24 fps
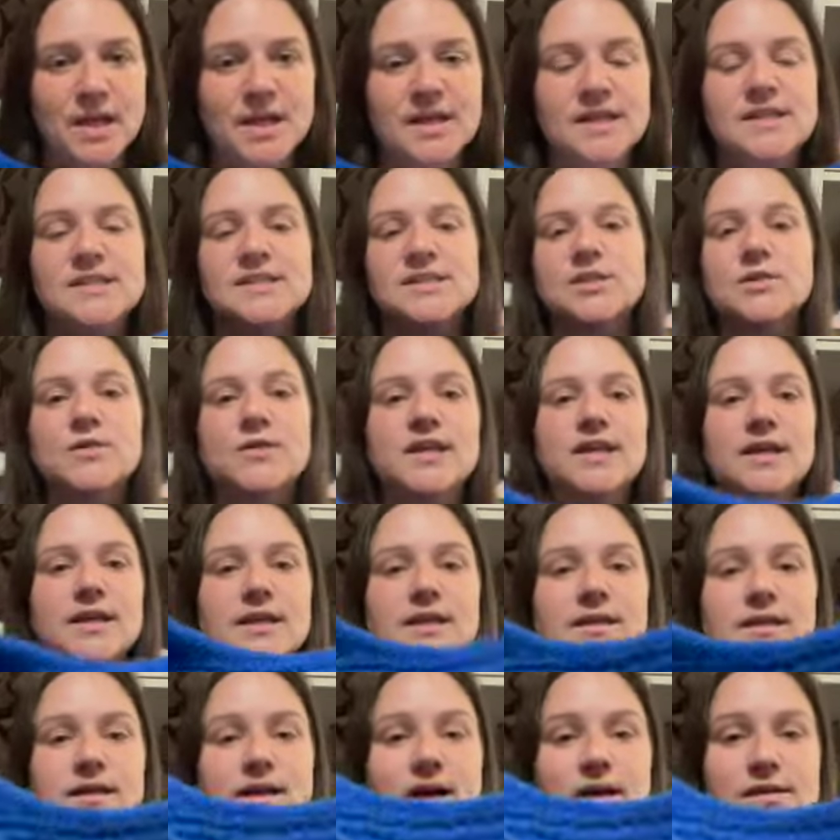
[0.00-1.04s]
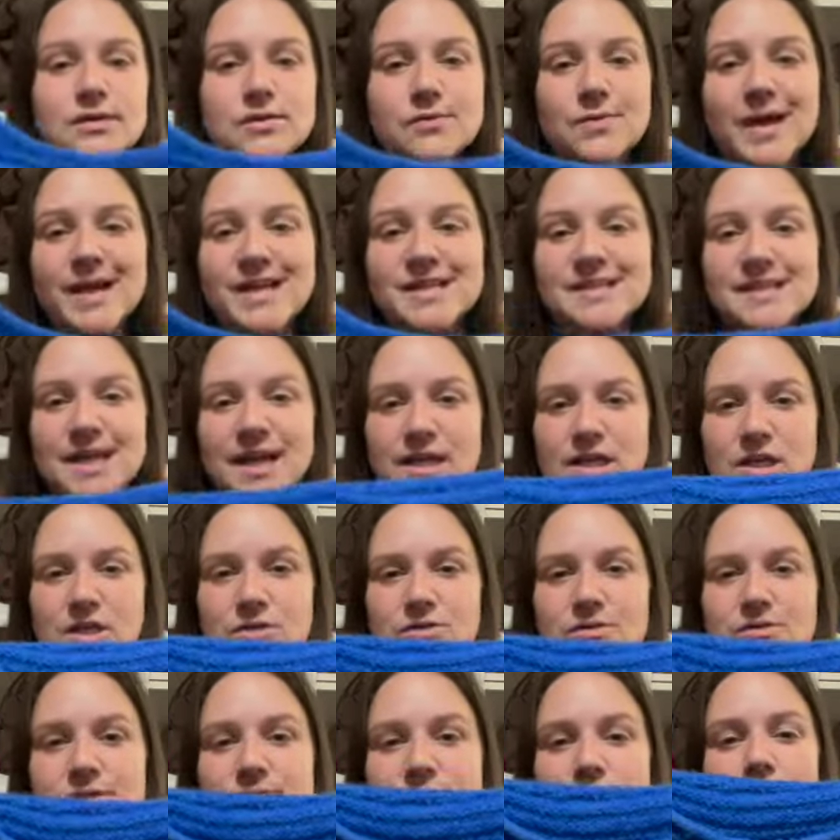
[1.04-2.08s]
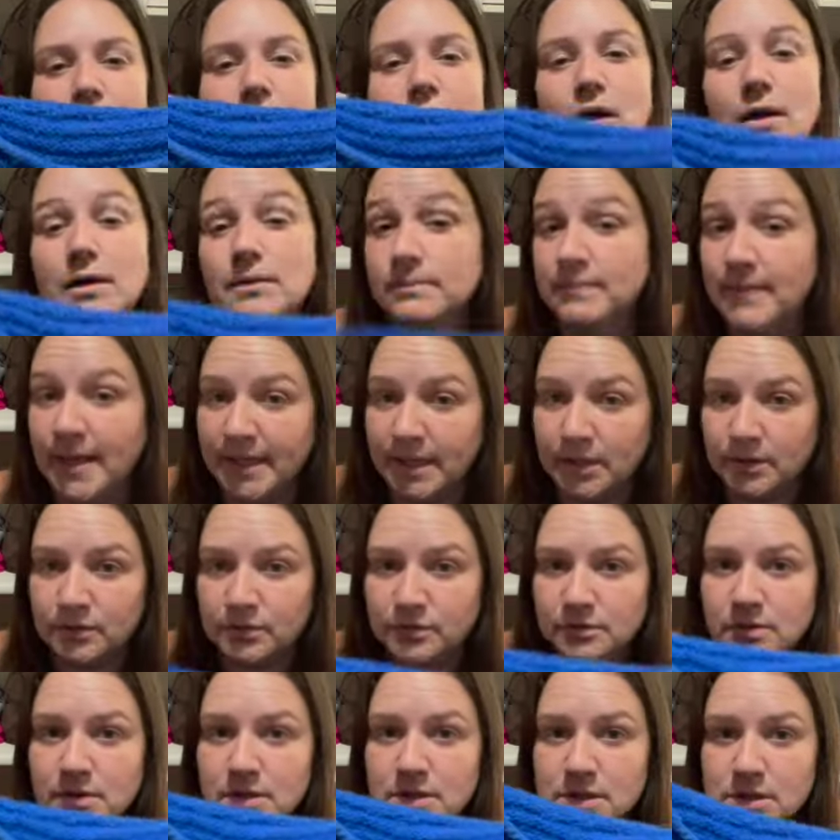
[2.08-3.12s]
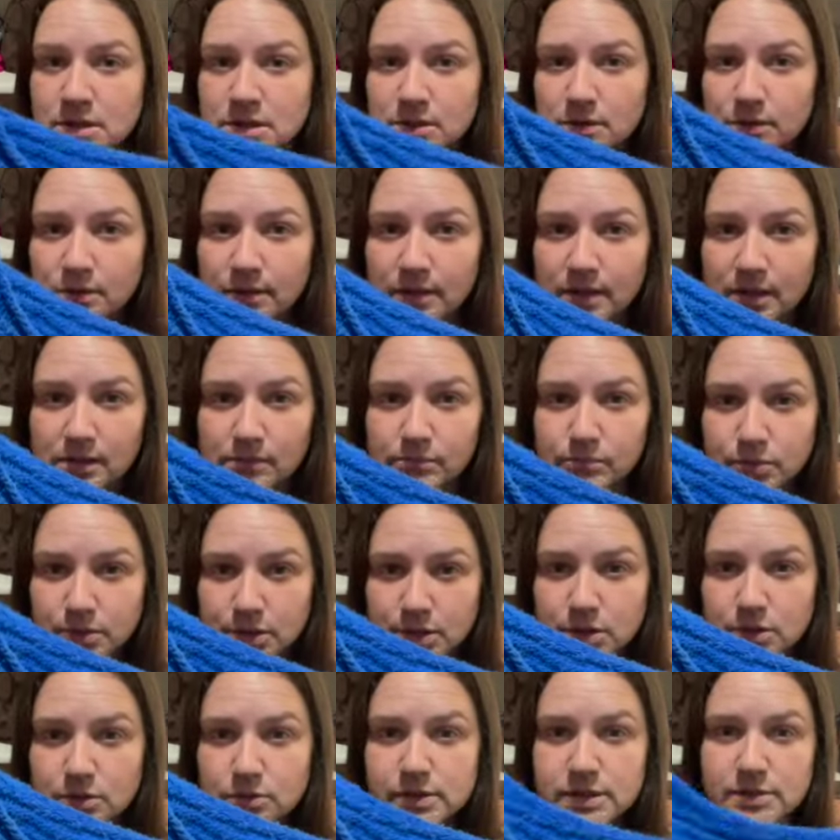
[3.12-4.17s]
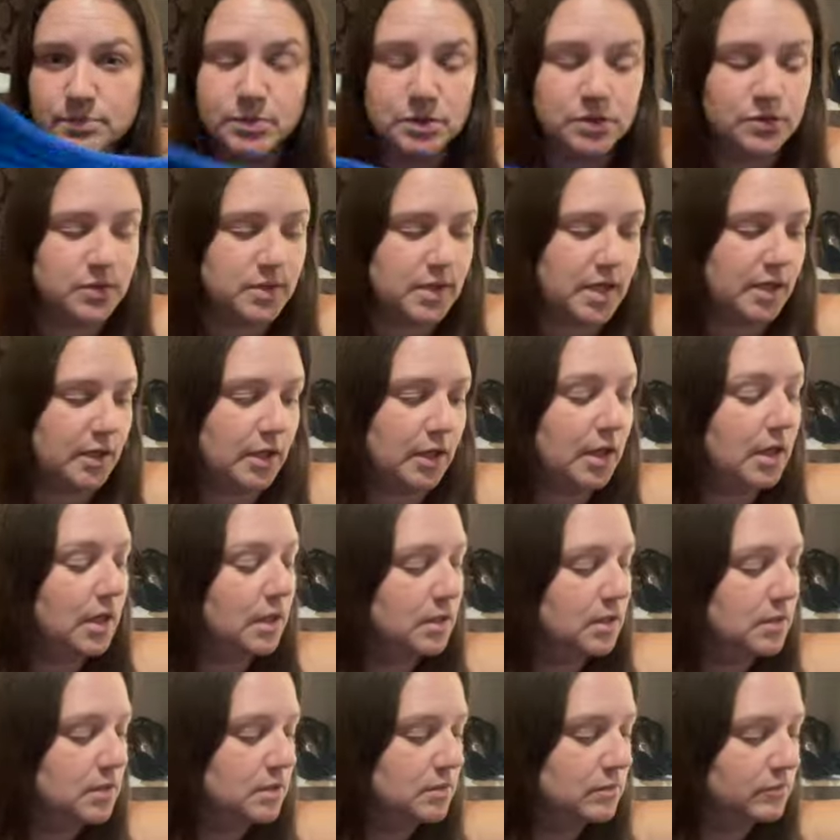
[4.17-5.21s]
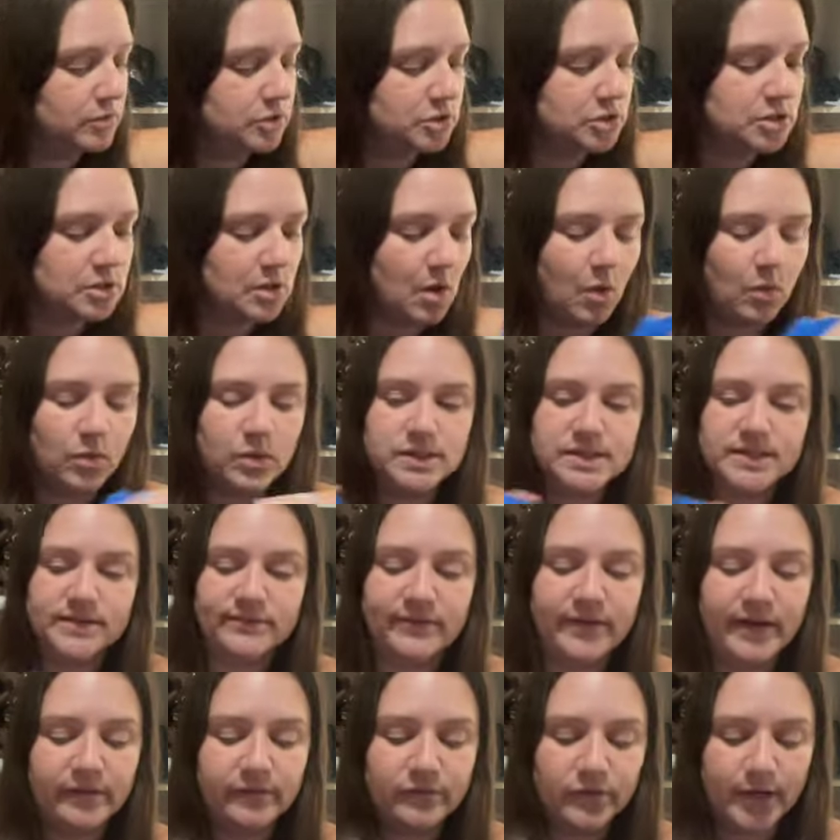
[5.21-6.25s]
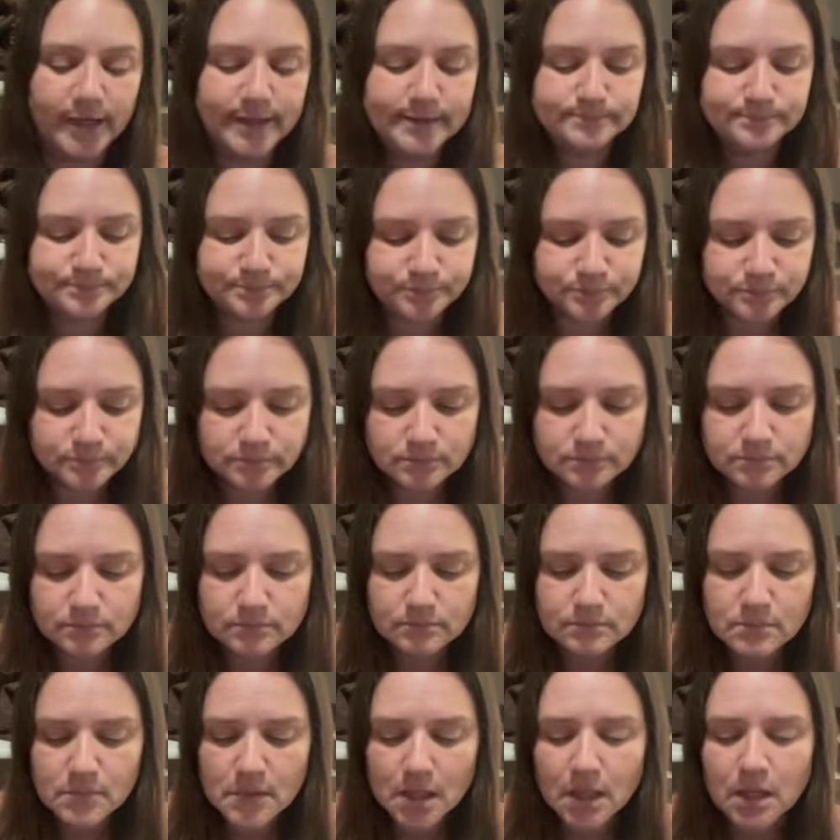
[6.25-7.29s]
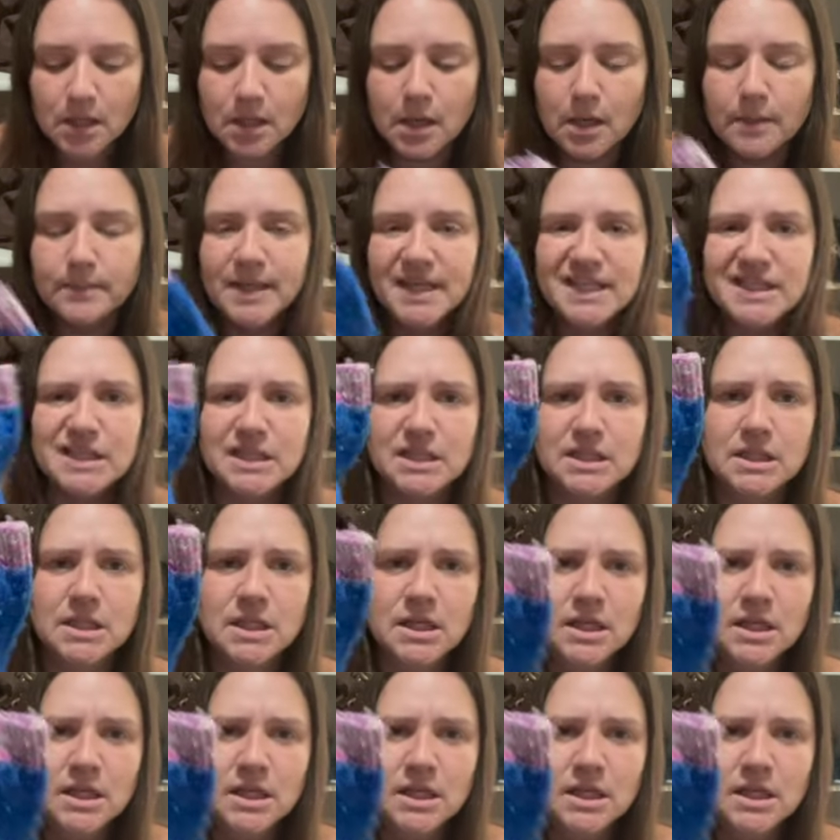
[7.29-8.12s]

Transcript: so the colorways I used are my own. So the blue is Blue Thunder, which is always a favorite. And then